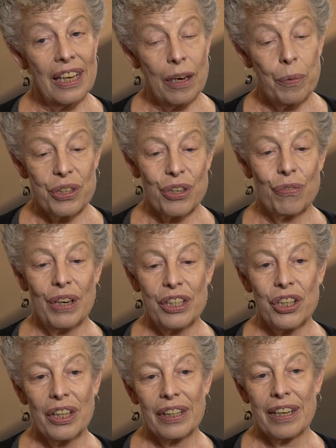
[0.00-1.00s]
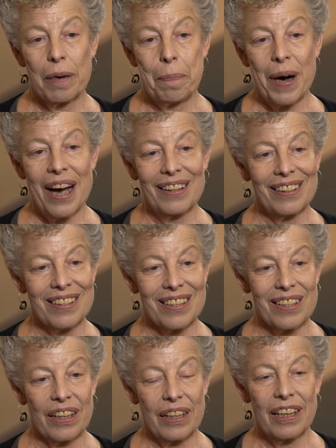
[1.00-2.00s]
It was originally a pilot
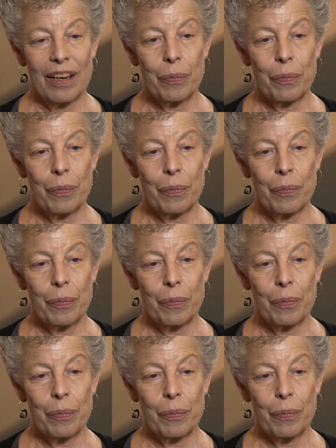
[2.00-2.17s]
study,